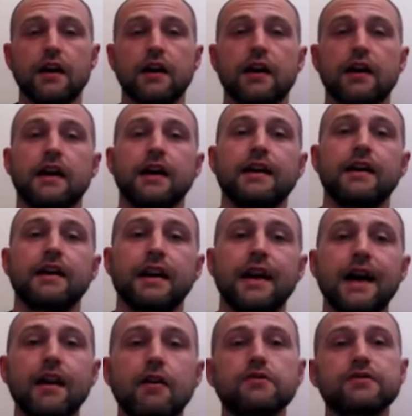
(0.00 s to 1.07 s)
and it
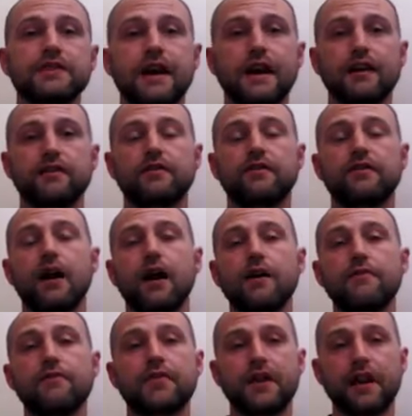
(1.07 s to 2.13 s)
allows that
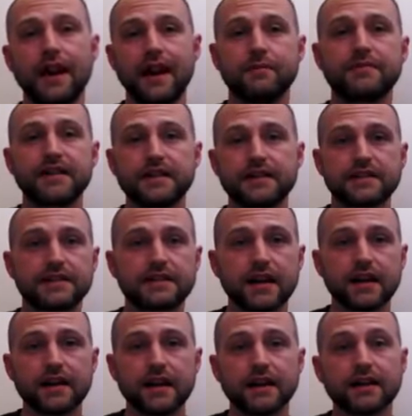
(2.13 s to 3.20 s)
time for the leptin to
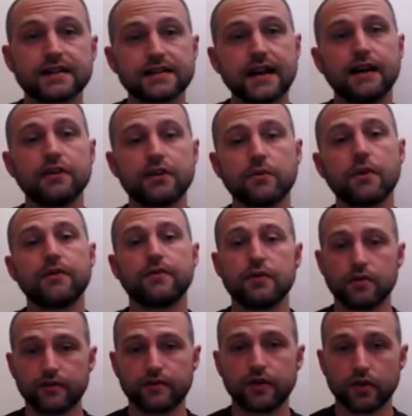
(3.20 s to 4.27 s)
kick in and tell you if
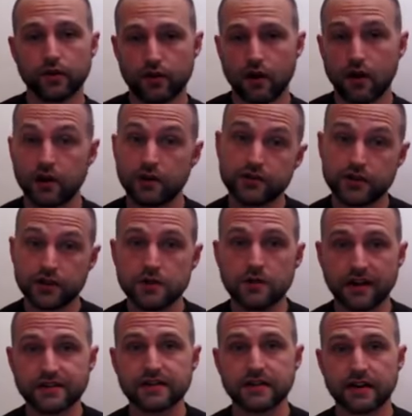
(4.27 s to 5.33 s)
you're full or not, and do
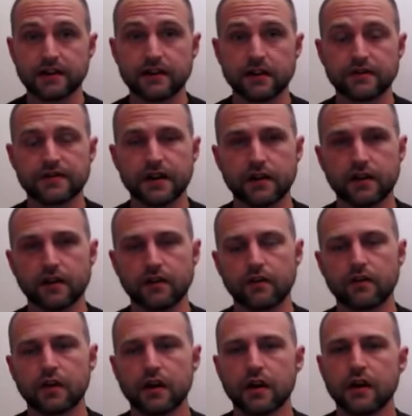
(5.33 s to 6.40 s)
you actually need those
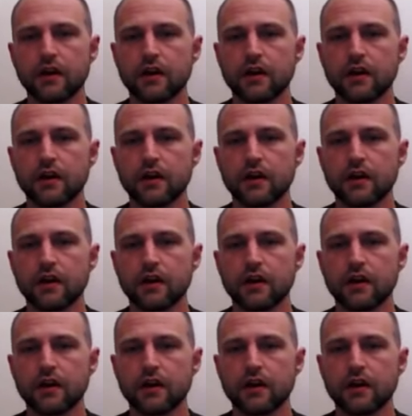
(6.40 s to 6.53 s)
seconds.